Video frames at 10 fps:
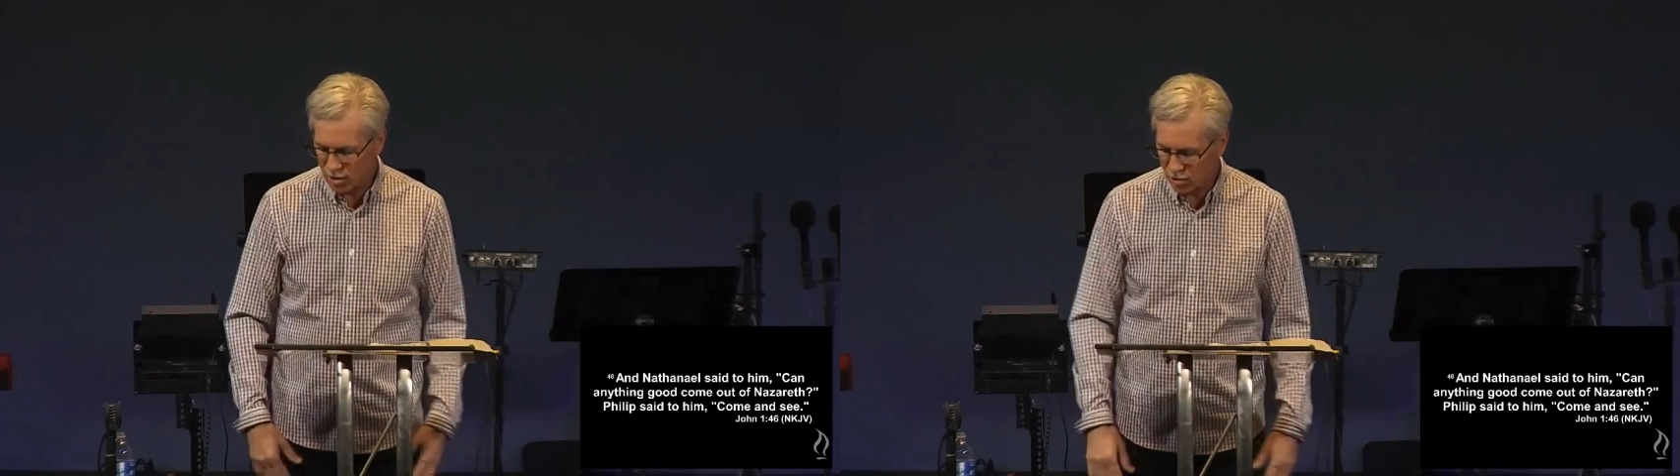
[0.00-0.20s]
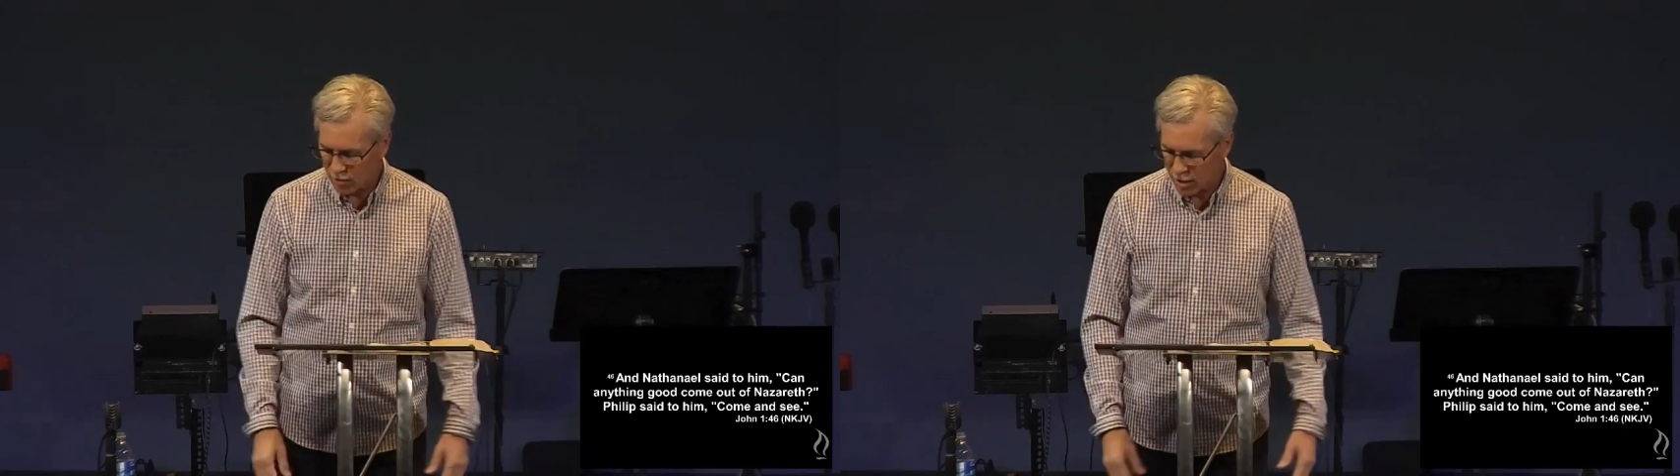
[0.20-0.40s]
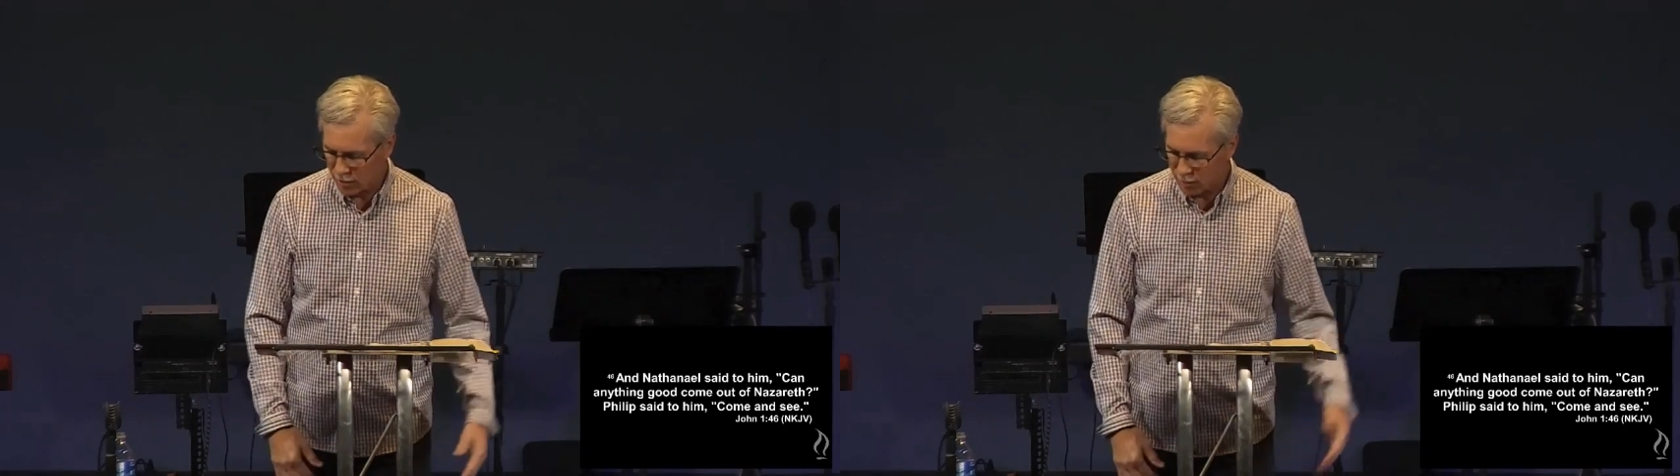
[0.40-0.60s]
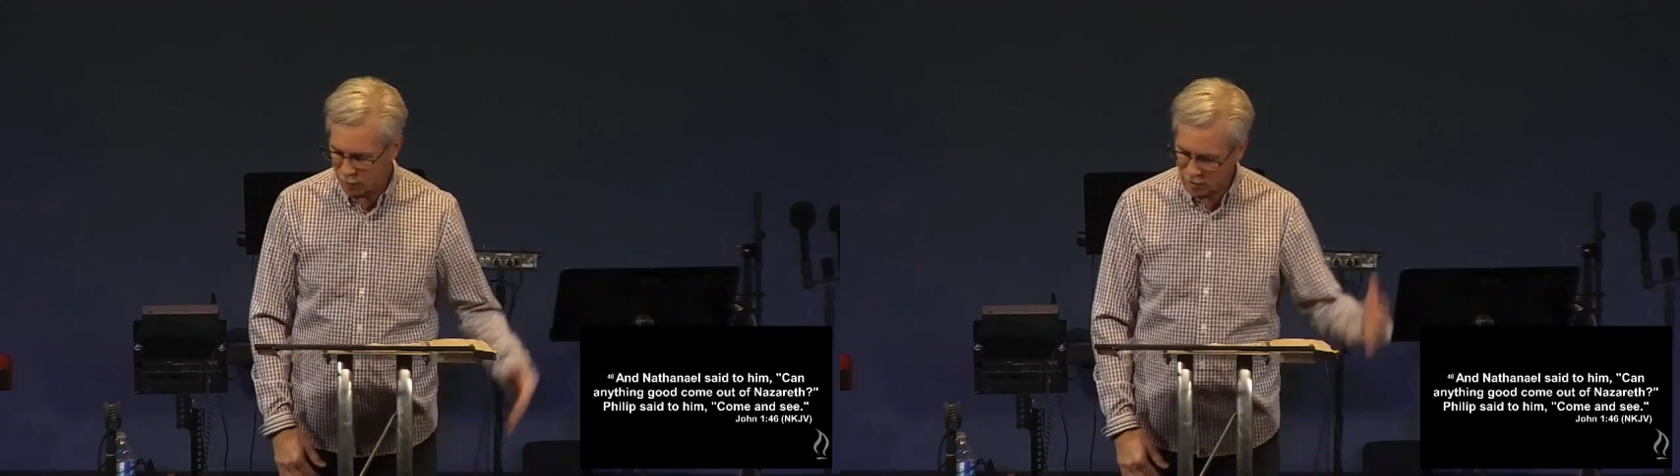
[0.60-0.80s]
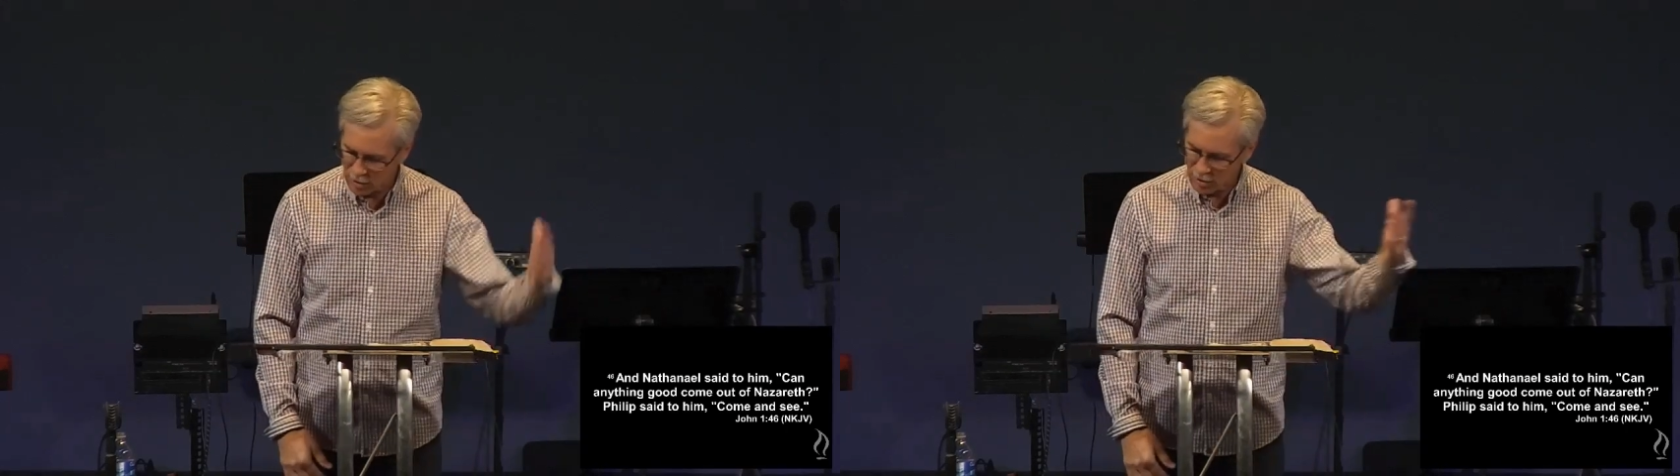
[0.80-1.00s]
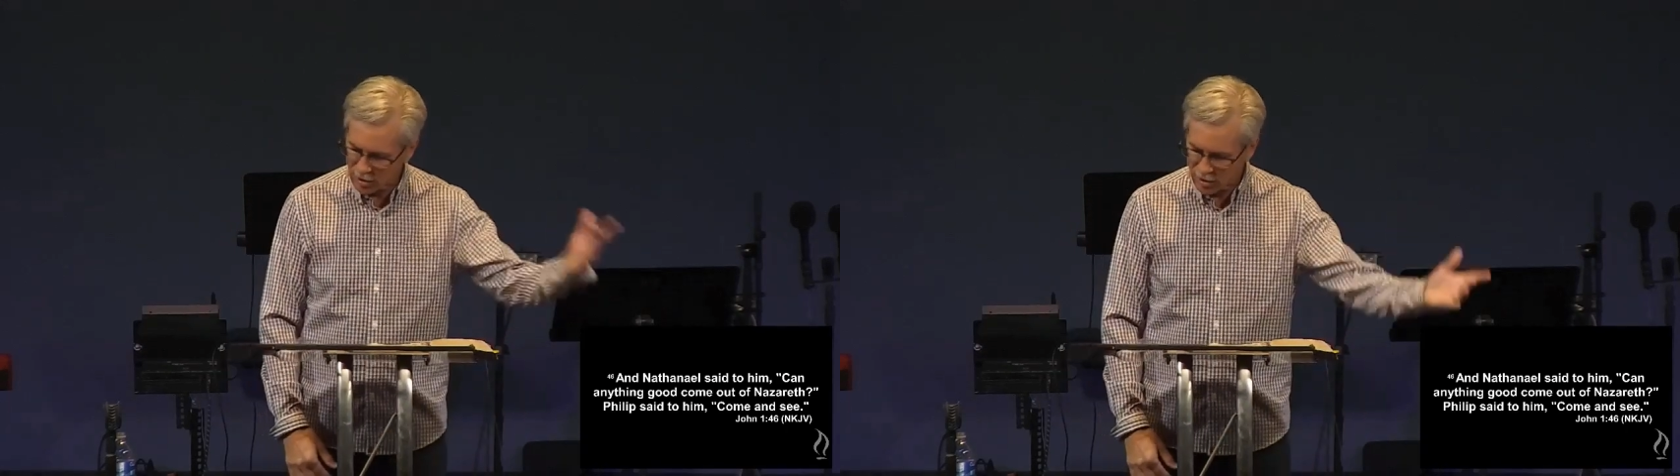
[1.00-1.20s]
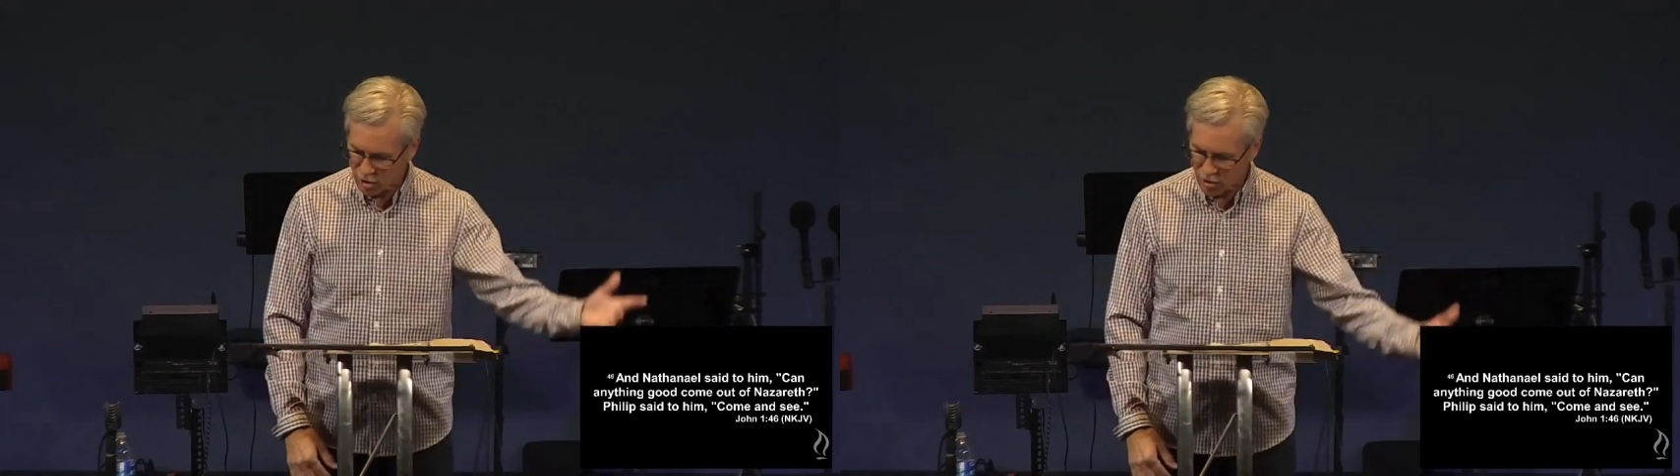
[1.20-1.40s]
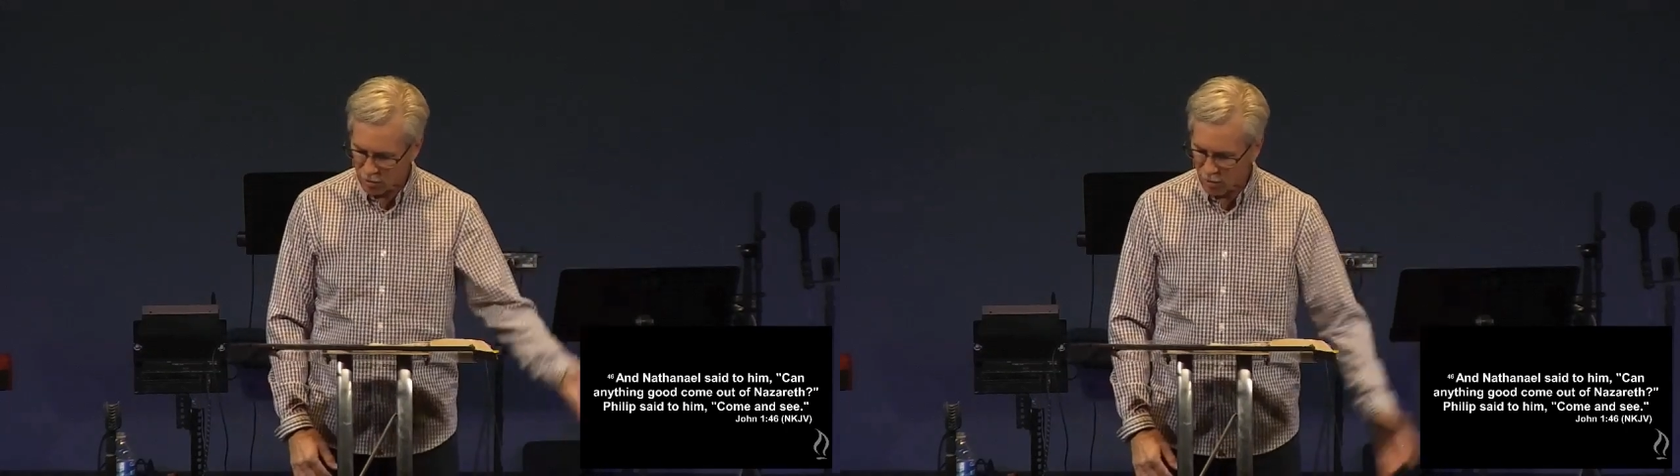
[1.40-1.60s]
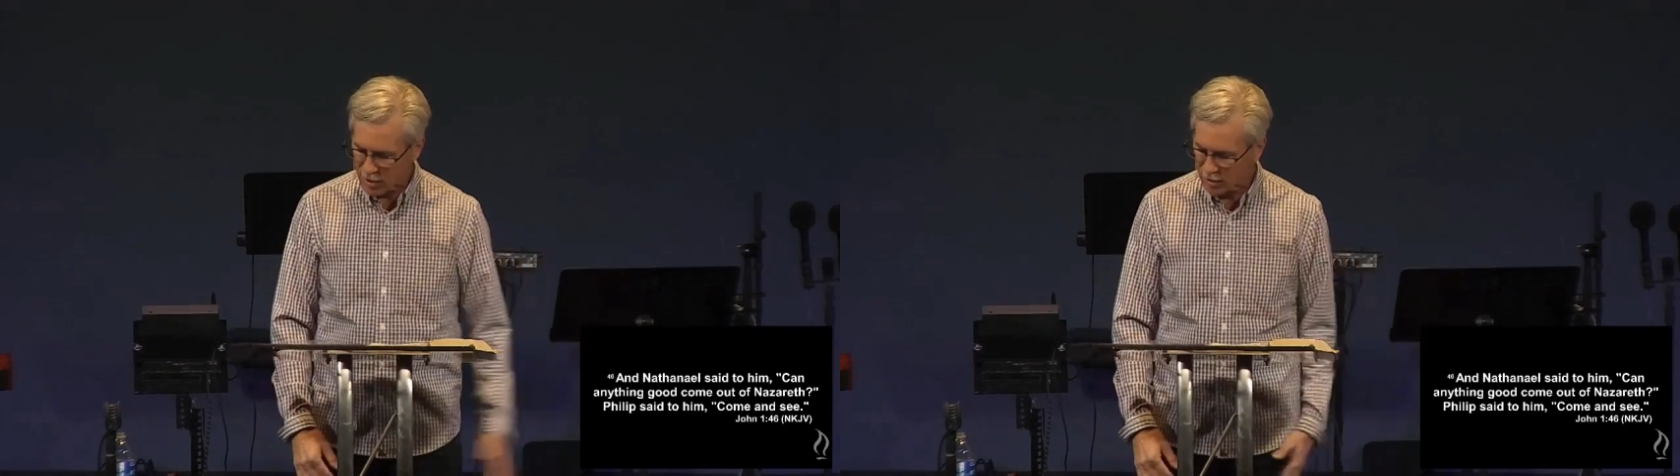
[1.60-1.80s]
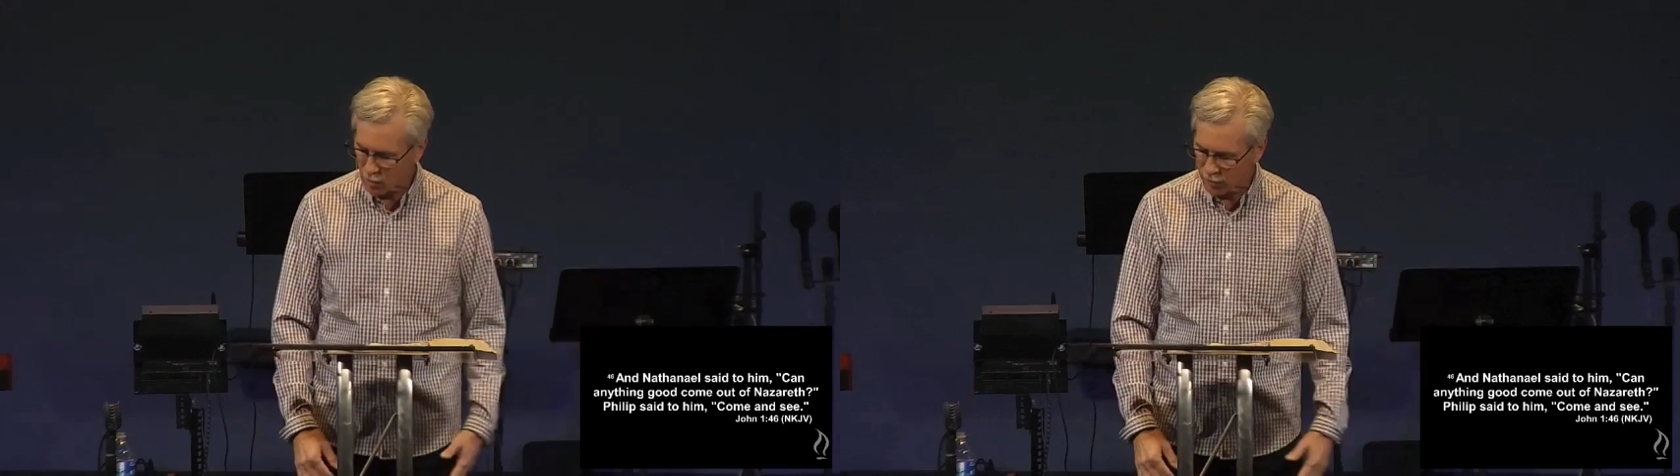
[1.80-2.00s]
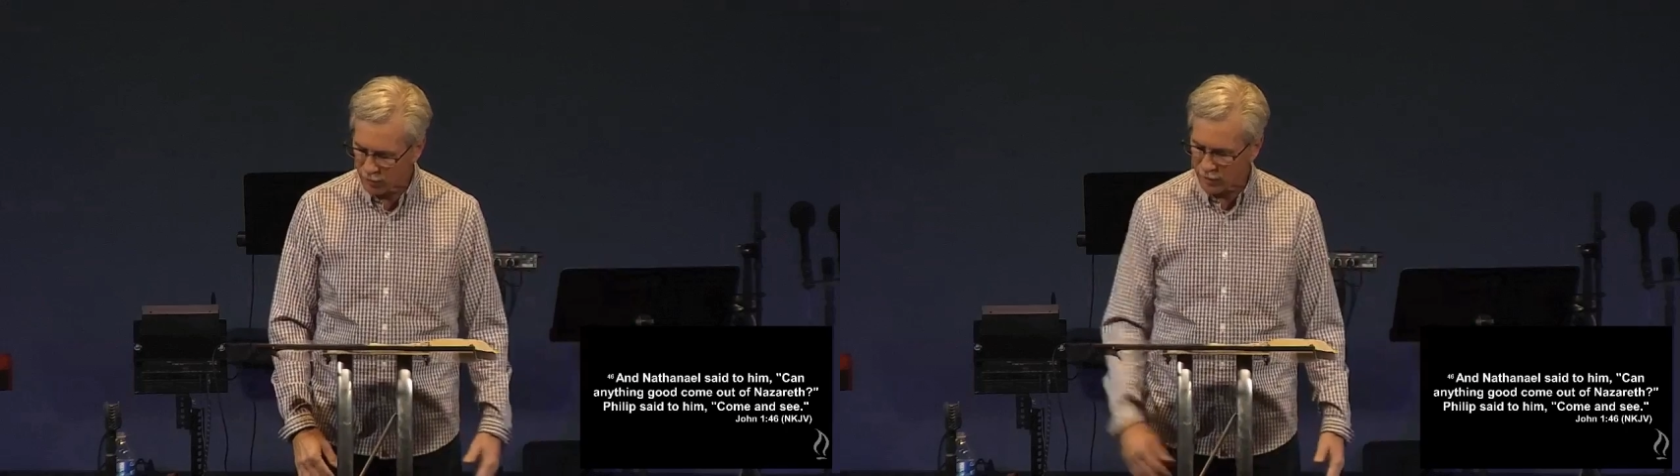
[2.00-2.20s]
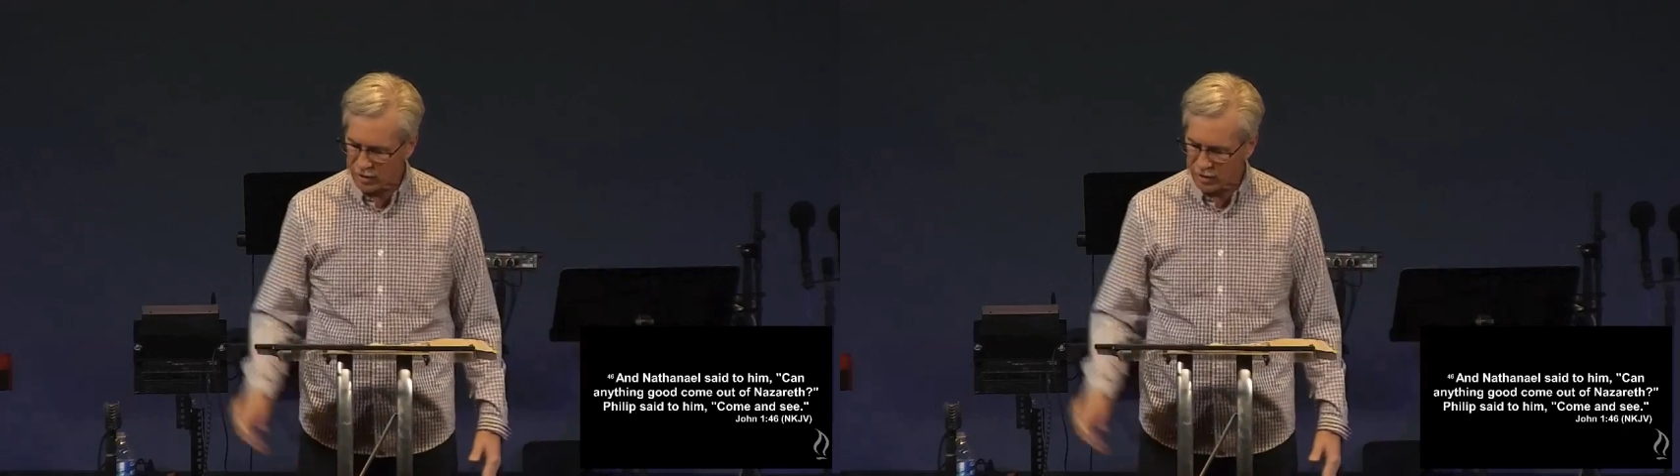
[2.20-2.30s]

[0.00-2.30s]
the street or the person you did share Christ with,